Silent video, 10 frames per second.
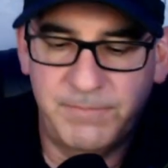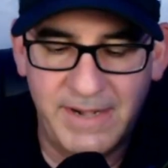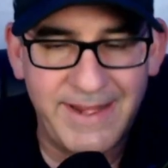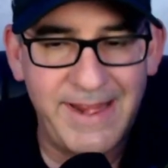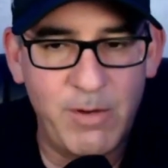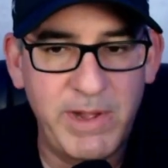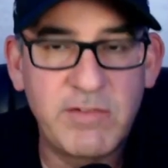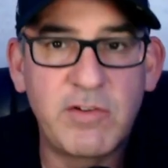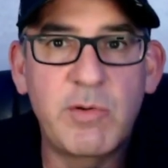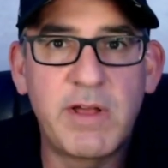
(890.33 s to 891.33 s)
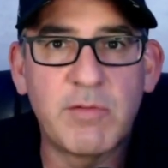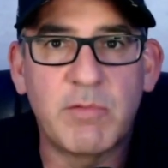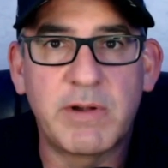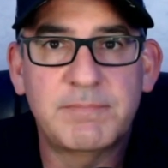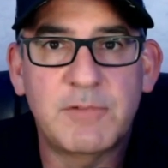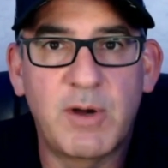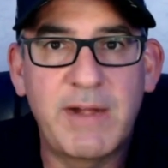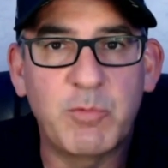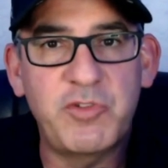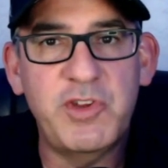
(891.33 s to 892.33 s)
And I can't wait to do another one. All
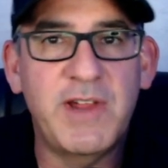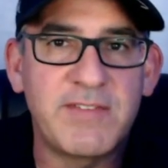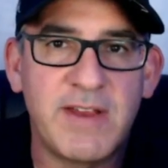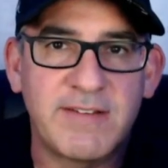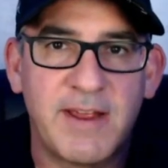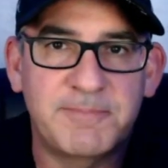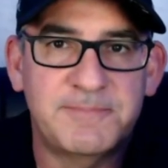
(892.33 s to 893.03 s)
right. We'll see you guys next time.